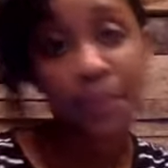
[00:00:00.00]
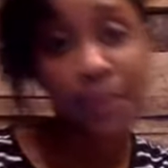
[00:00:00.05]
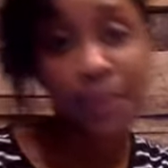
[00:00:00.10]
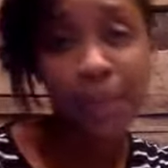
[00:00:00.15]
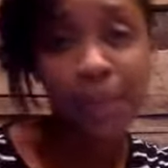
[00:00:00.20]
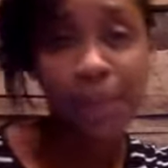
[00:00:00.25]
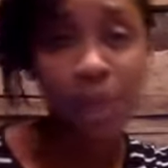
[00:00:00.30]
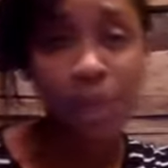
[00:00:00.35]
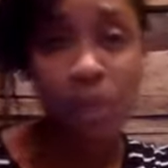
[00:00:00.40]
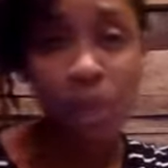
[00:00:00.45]

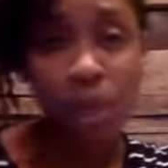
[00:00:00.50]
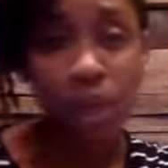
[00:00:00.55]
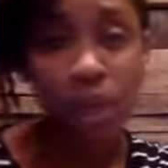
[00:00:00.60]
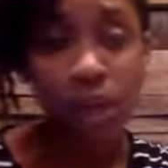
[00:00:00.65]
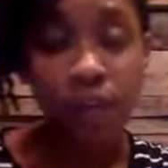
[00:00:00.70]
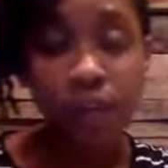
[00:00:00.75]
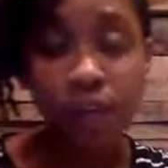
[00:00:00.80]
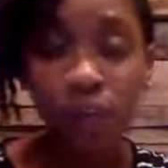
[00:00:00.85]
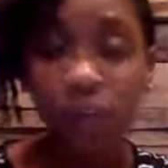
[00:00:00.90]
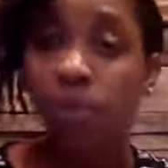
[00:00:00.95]
more
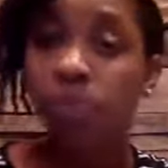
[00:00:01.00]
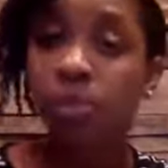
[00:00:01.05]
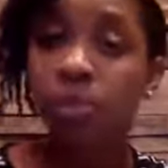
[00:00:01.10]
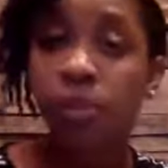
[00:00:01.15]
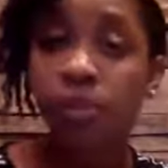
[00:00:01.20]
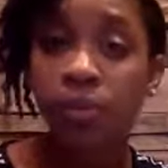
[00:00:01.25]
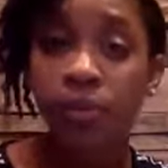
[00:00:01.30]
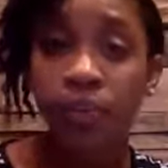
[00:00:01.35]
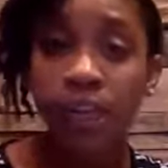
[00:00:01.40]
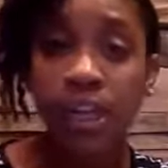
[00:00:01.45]

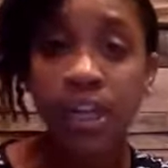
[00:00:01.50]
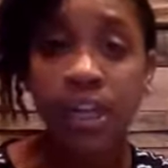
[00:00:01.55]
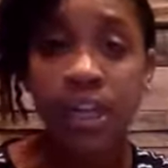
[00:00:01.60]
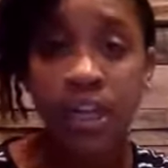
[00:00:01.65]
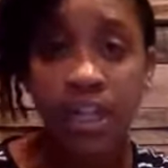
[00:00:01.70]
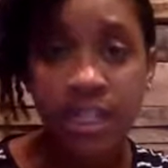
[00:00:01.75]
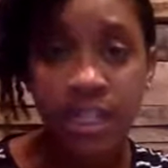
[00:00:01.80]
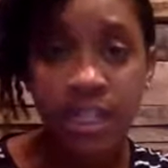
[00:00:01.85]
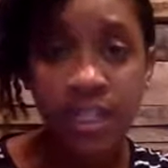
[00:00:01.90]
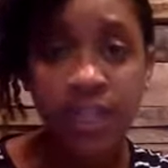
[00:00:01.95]
affordable for
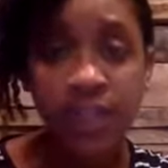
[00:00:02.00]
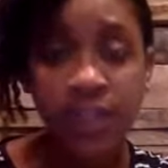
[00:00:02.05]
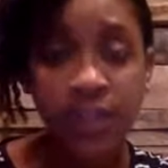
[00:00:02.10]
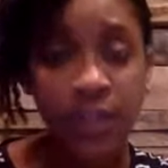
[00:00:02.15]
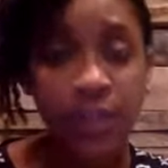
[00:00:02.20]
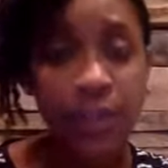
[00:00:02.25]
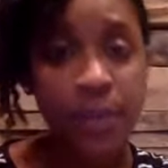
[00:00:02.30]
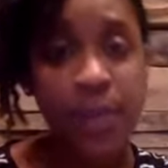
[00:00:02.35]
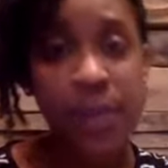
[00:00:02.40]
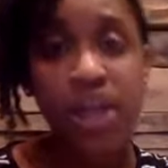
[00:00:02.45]
indie
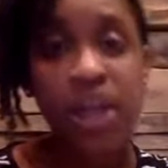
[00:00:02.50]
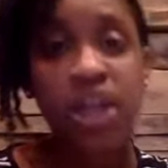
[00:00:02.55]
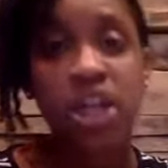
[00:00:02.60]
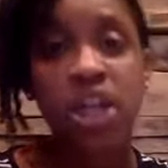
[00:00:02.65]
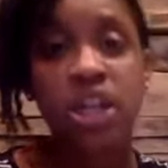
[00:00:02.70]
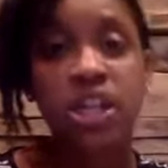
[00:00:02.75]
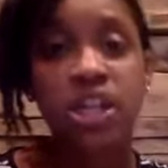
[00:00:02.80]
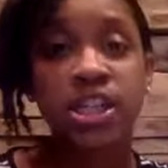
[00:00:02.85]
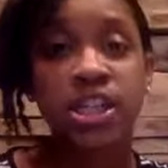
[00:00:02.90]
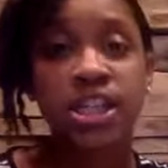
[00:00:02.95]

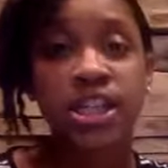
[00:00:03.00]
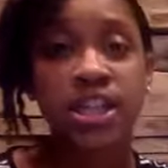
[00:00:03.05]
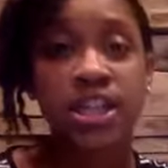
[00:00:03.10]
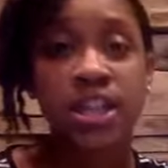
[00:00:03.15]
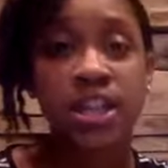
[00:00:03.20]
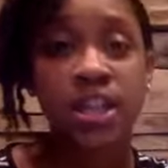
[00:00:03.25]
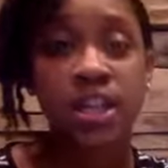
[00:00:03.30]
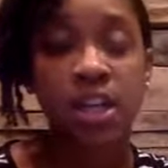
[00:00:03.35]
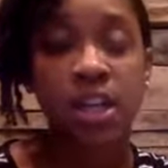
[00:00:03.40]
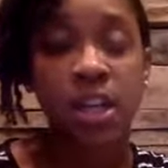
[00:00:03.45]
filmmakers, and
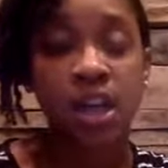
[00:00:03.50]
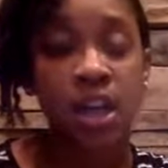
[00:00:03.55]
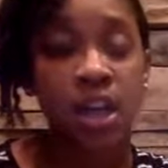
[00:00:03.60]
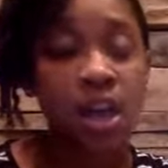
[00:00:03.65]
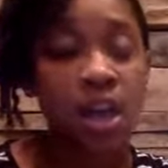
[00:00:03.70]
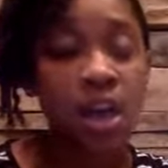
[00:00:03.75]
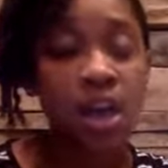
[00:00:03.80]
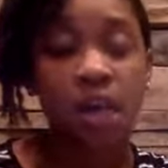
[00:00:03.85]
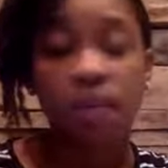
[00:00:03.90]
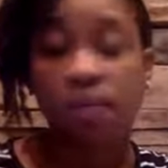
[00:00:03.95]
then
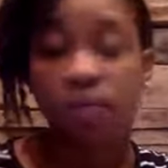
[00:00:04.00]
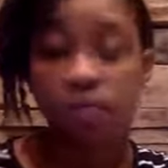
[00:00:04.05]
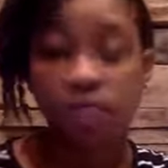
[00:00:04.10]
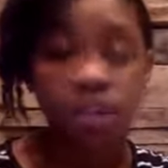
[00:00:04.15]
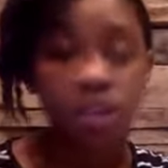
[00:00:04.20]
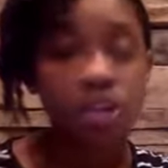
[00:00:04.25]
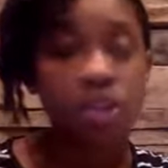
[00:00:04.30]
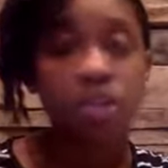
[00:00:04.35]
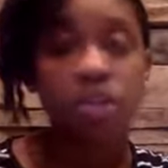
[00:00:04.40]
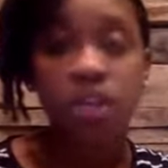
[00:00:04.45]

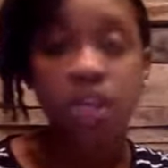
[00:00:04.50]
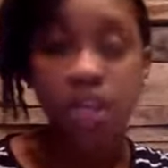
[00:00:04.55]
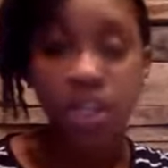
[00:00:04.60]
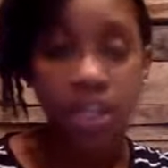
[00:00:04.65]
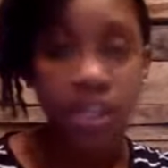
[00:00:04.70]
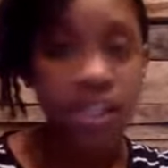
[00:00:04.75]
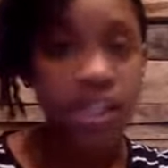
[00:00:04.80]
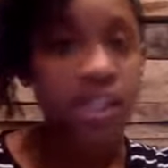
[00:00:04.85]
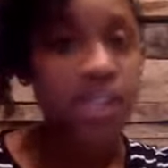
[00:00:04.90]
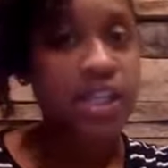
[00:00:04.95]
you can
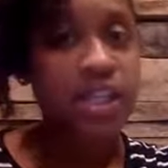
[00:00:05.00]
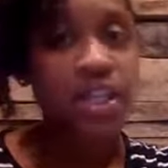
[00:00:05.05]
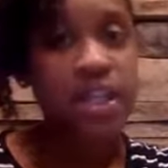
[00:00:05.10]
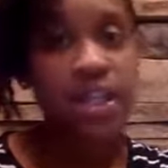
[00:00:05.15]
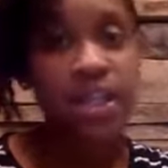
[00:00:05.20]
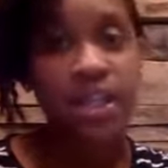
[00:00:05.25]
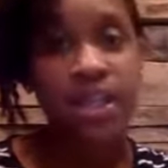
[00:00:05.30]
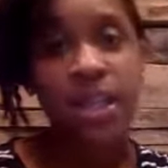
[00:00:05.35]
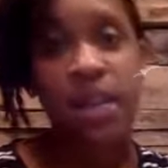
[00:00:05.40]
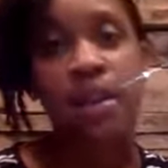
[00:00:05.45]
discuss at
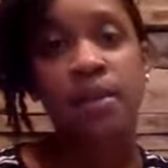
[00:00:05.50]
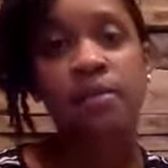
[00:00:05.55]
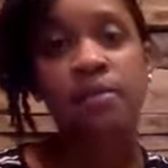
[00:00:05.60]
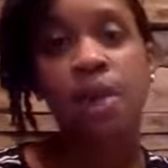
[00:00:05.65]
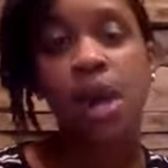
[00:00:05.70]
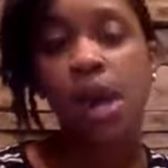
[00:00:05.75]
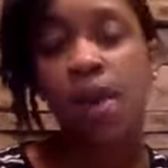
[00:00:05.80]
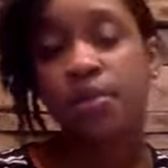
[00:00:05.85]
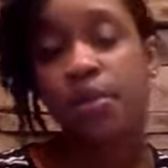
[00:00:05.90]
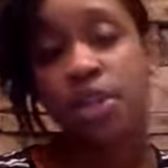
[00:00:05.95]
that time
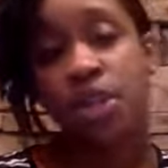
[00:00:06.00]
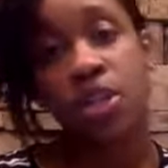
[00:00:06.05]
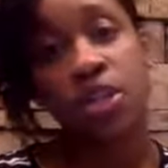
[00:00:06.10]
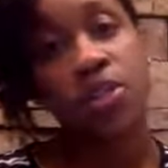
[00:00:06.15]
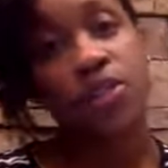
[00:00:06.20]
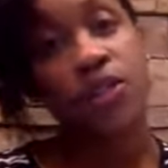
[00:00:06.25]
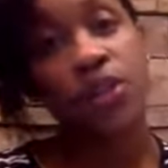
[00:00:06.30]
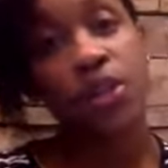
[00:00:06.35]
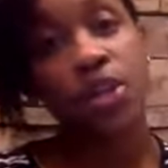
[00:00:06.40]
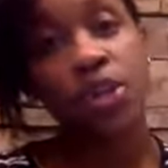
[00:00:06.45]

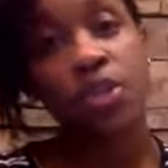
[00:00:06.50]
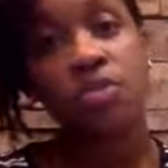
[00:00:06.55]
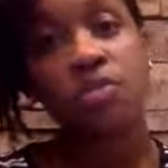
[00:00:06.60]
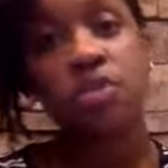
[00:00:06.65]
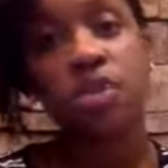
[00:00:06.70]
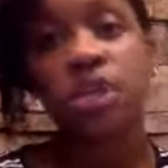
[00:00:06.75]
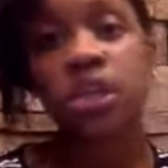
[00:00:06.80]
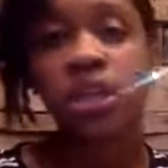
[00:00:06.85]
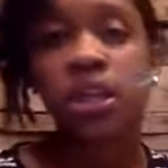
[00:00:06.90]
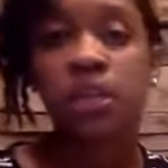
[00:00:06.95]
options for
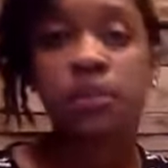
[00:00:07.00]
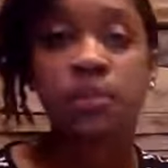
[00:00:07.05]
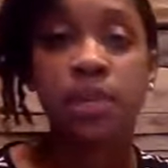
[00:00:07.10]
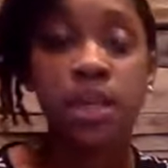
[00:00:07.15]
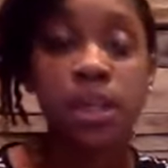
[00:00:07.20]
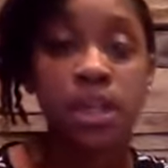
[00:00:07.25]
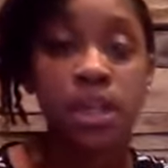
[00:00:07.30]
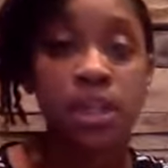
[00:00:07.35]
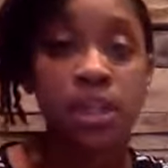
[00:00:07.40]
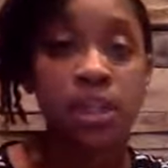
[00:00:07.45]
use in
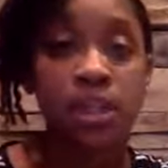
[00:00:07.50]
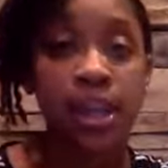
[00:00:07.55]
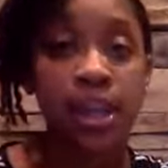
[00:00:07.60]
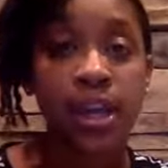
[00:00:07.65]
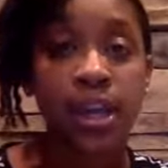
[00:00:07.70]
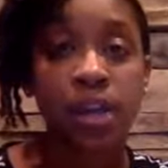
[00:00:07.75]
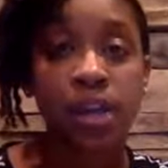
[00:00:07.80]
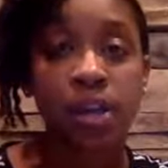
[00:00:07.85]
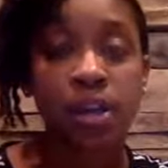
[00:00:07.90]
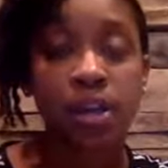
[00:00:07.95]
media
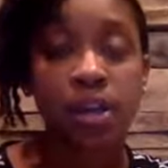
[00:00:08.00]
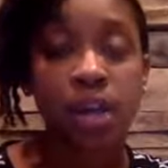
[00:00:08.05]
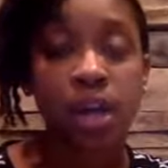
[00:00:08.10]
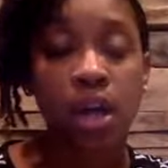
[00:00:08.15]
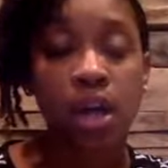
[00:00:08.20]
later.